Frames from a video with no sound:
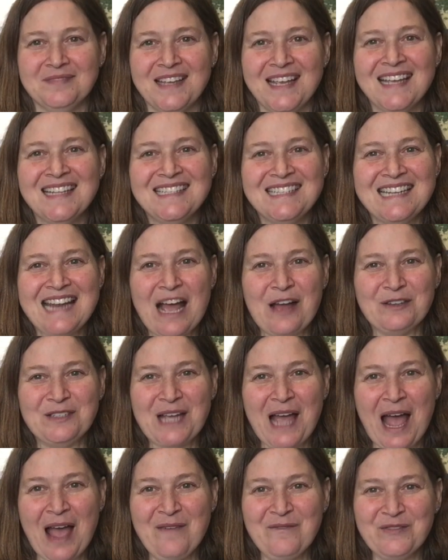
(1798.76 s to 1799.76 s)
It's now
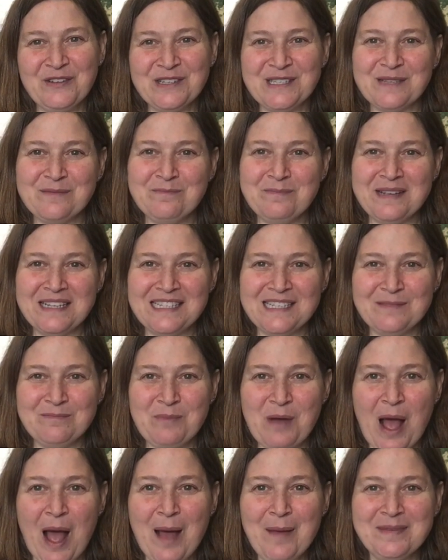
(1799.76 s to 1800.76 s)
time for some bits and
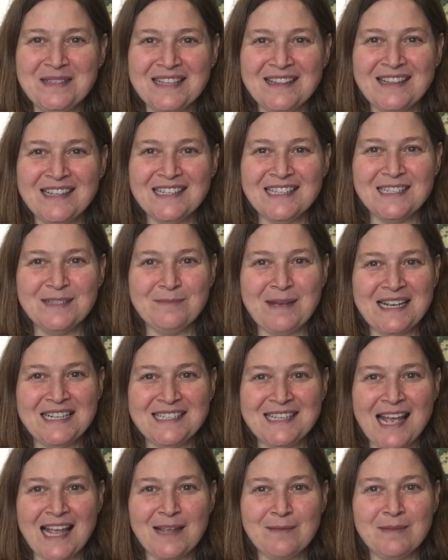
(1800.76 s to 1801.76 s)
bobs, and this is my
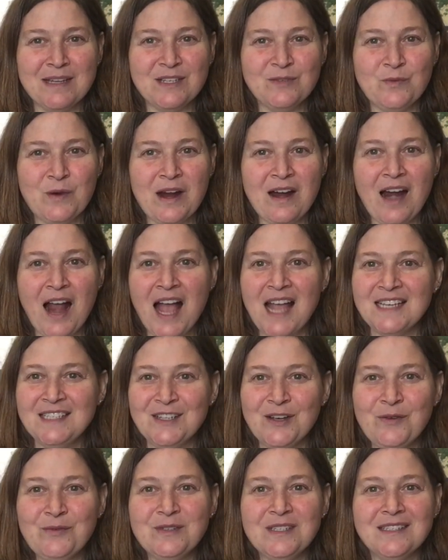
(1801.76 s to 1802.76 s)
segment where I
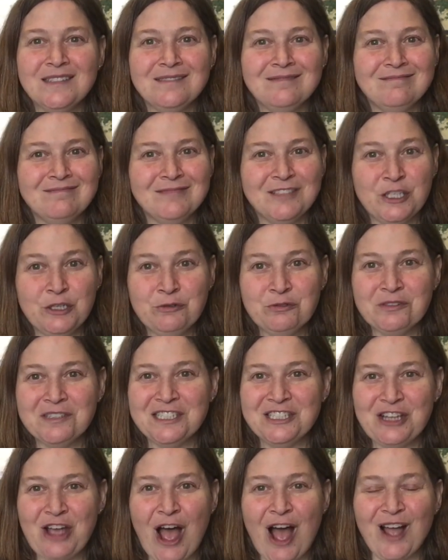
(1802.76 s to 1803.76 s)
don't usually
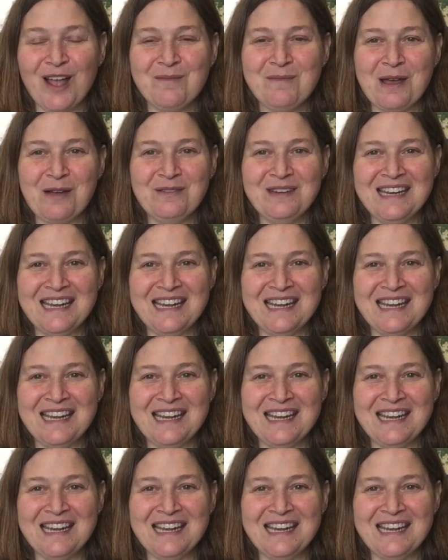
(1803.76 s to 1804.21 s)
talk about